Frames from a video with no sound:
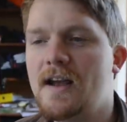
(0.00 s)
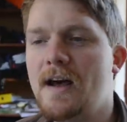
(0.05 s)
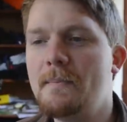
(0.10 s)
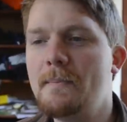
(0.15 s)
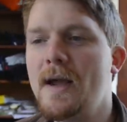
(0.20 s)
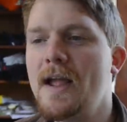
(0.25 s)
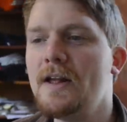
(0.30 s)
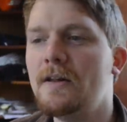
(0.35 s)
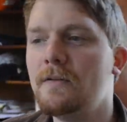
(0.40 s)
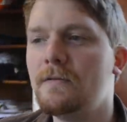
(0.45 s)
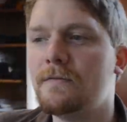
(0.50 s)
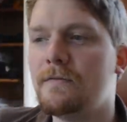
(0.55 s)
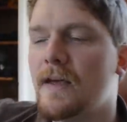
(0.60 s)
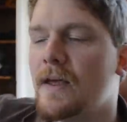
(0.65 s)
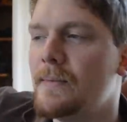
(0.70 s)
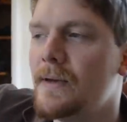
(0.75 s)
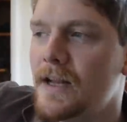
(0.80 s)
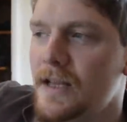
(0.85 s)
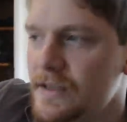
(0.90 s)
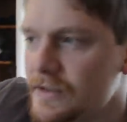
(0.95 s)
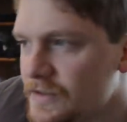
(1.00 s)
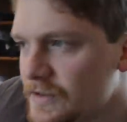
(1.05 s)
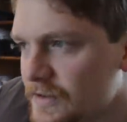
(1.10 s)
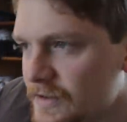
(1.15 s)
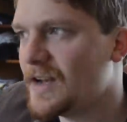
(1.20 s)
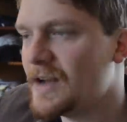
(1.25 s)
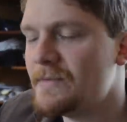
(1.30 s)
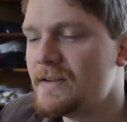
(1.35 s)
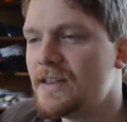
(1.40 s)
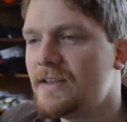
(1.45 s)
a male
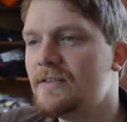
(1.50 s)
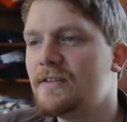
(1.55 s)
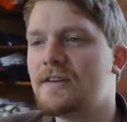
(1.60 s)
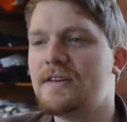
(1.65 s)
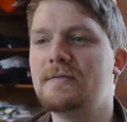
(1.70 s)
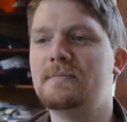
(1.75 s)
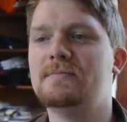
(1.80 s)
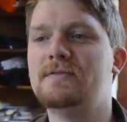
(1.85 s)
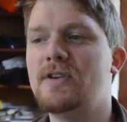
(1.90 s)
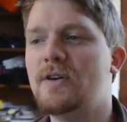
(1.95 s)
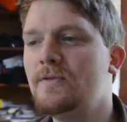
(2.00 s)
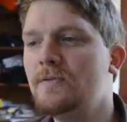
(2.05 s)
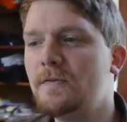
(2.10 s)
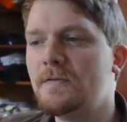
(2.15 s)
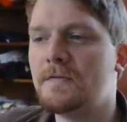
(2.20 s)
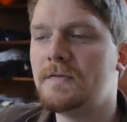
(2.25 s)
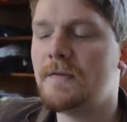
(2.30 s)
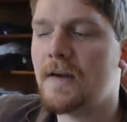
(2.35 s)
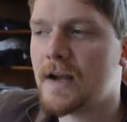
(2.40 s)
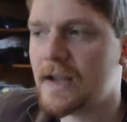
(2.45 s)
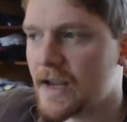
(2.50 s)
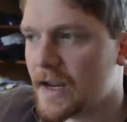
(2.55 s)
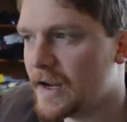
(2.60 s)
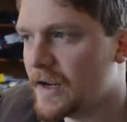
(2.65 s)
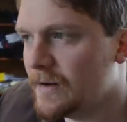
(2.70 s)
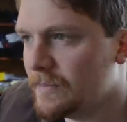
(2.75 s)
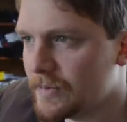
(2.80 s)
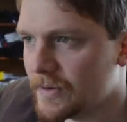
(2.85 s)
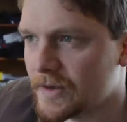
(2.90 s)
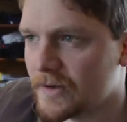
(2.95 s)
feminist? I mean, they're a total fucking
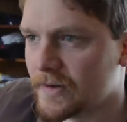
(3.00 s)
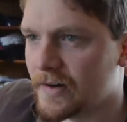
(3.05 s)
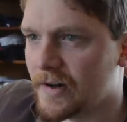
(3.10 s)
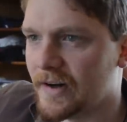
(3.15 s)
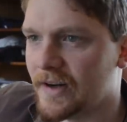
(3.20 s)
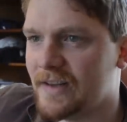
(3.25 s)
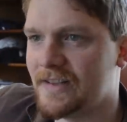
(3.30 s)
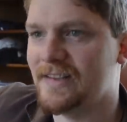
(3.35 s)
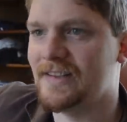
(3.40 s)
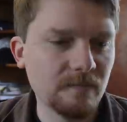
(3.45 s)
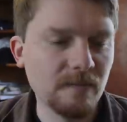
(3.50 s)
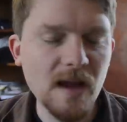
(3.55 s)
hypocrite.